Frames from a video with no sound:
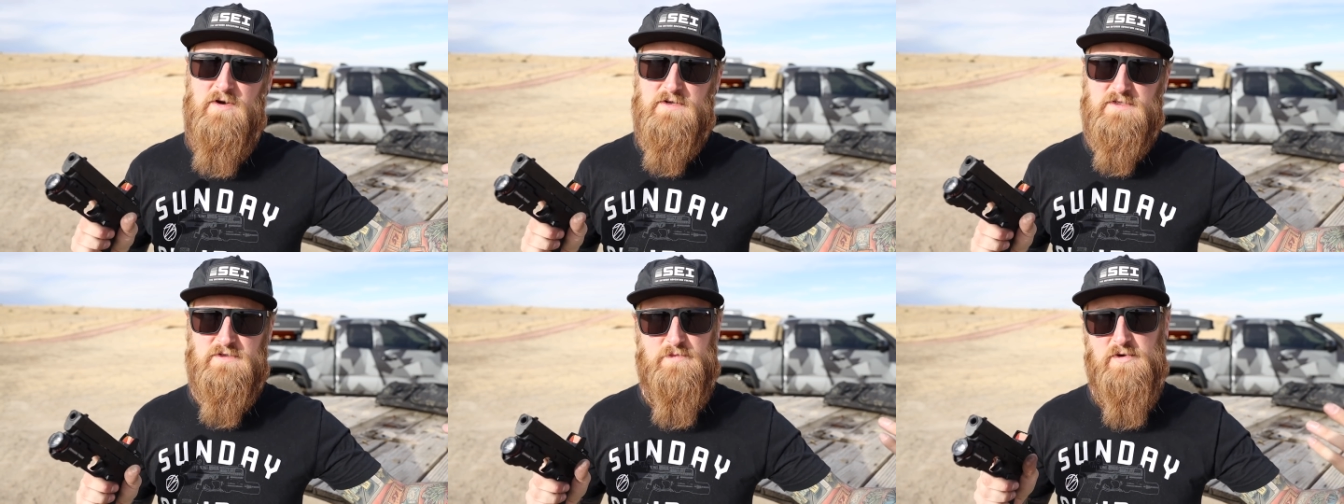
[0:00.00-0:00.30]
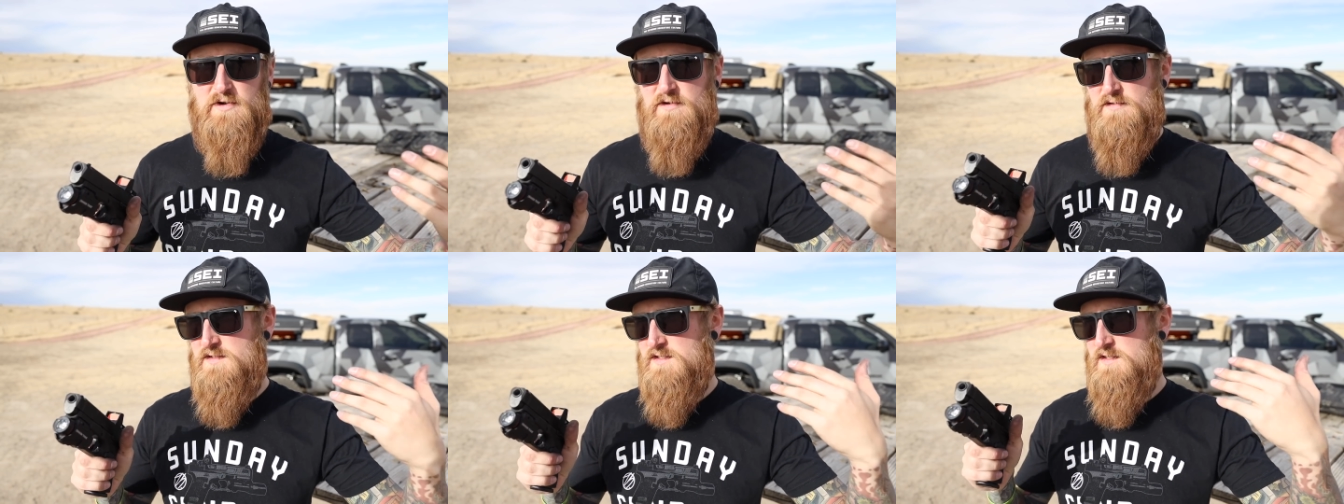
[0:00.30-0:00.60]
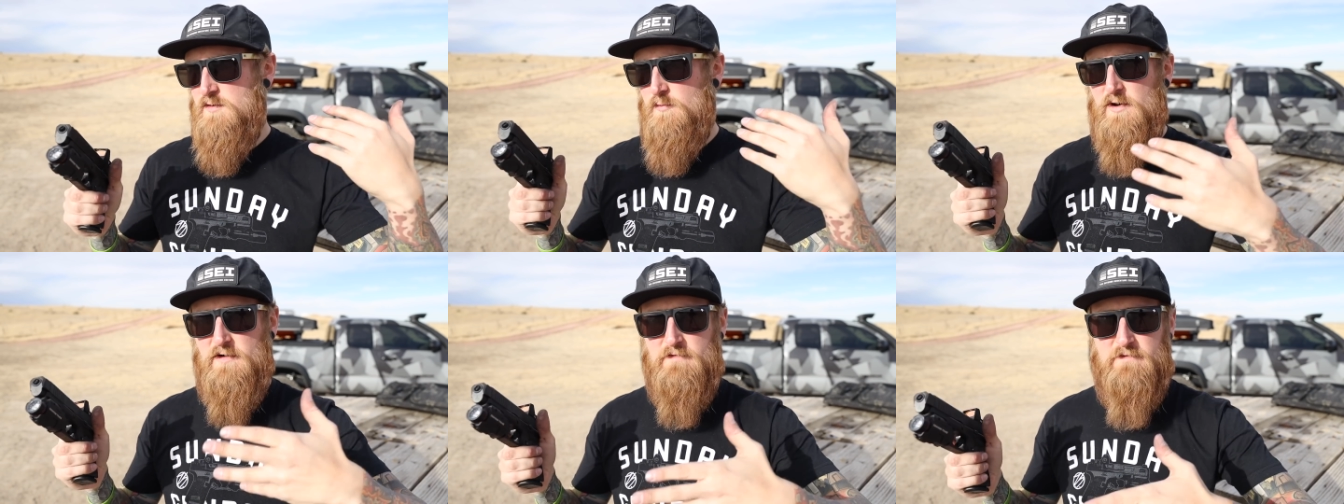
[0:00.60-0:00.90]
as opposed
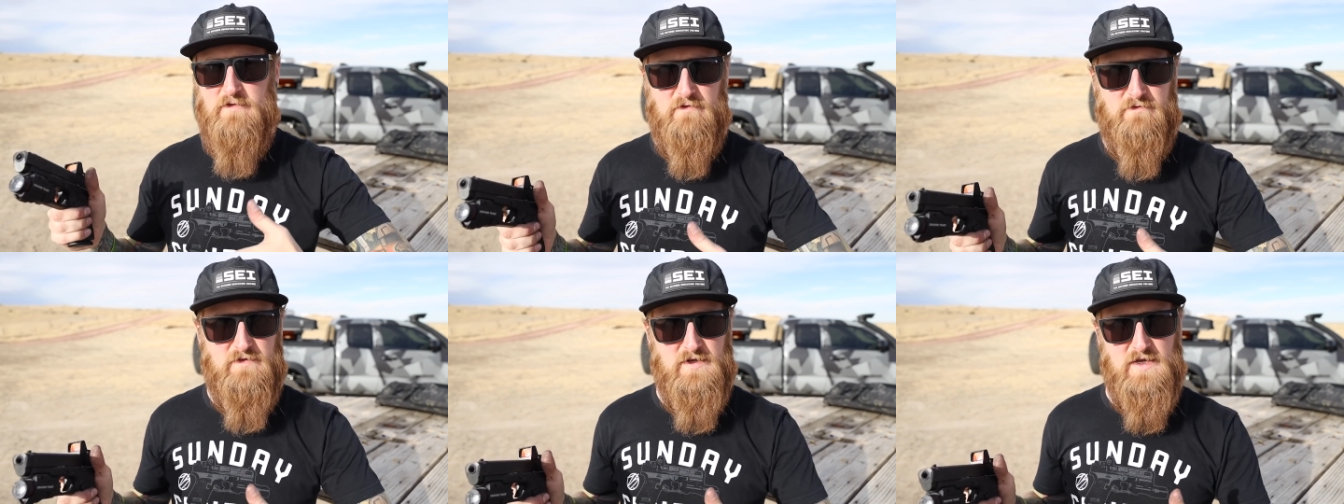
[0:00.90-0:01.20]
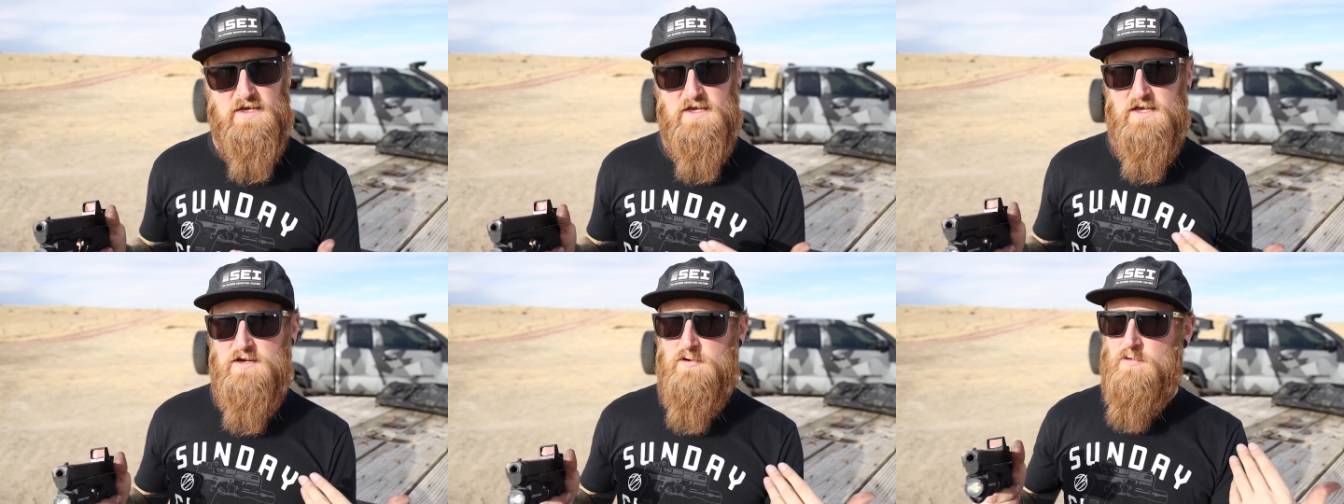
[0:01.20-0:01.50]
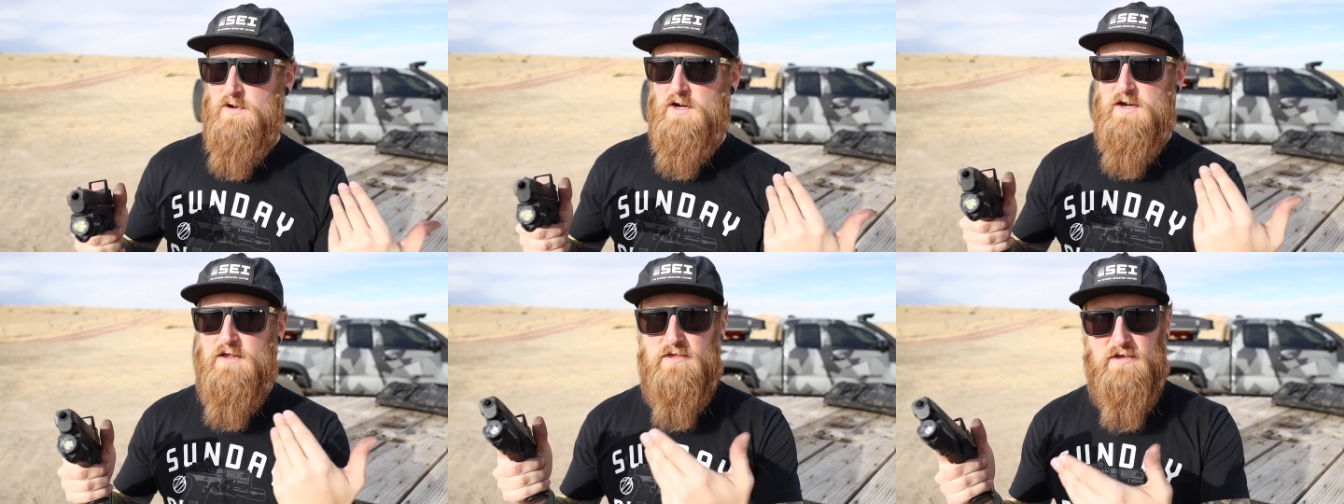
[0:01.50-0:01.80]
to 115
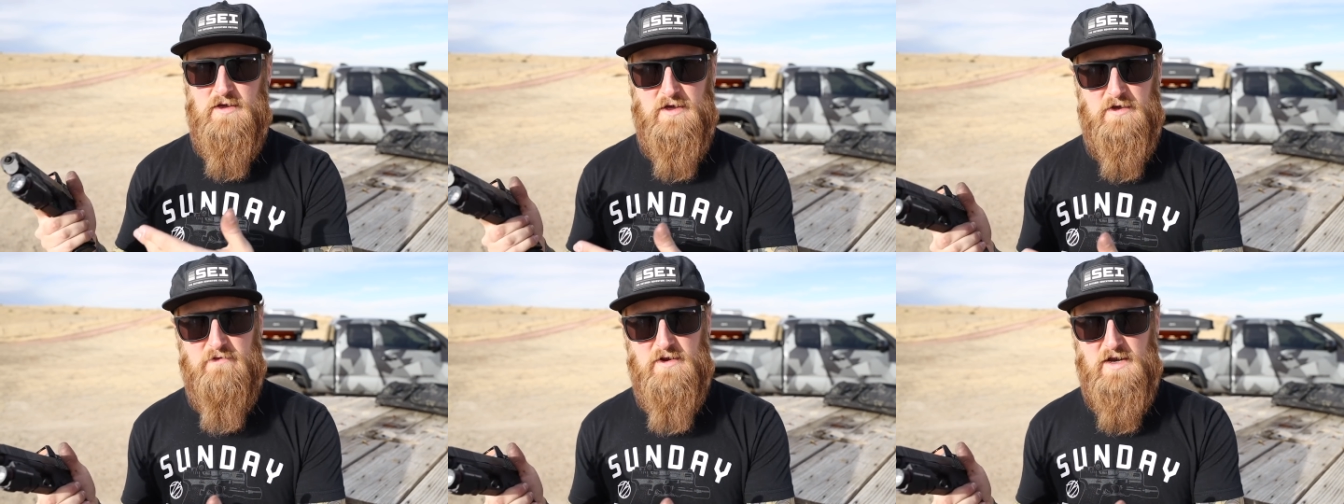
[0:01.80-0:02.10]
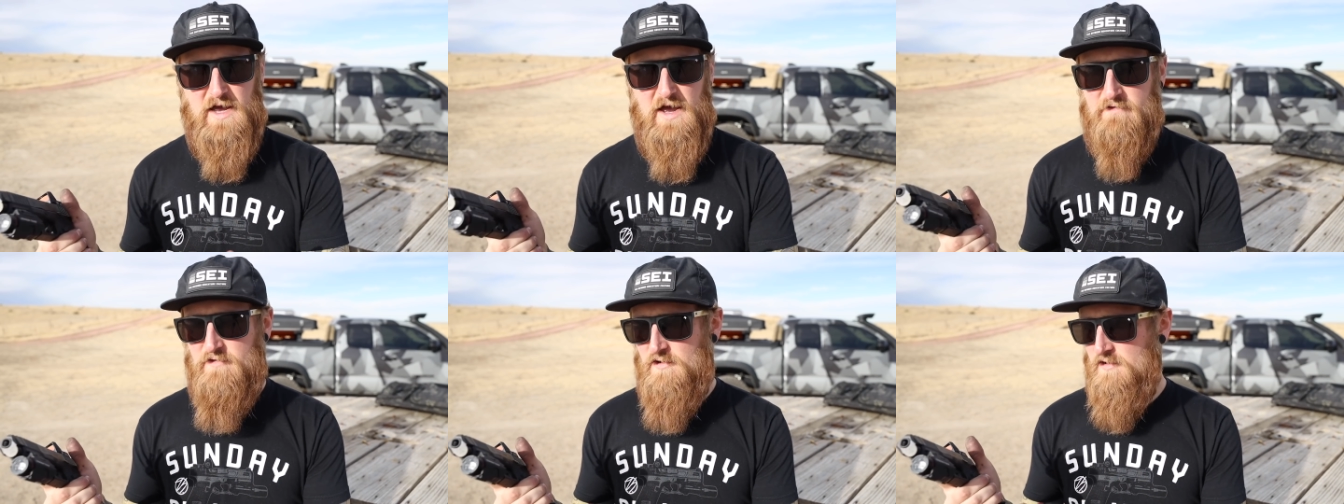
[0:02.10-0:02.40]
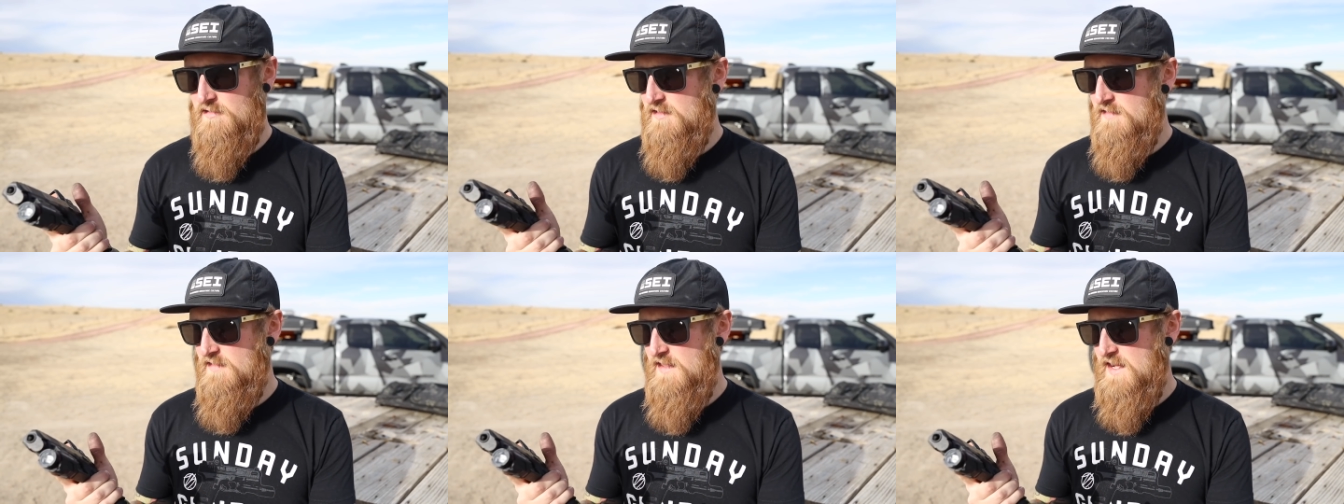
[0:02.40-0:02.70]
or anything even
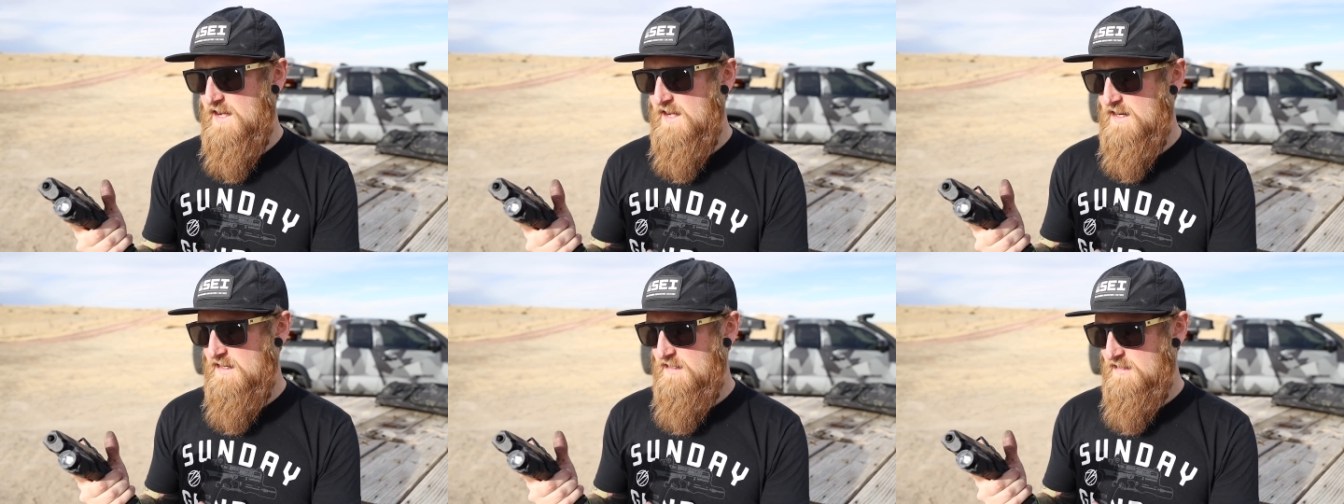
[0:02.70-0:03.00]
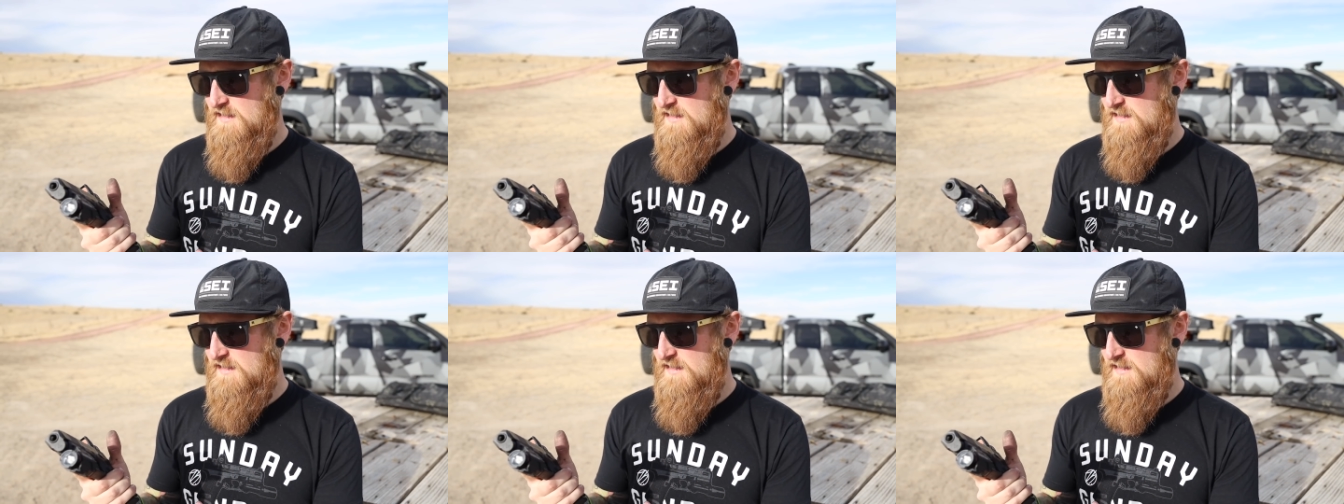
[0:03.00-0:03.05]
heavier than that.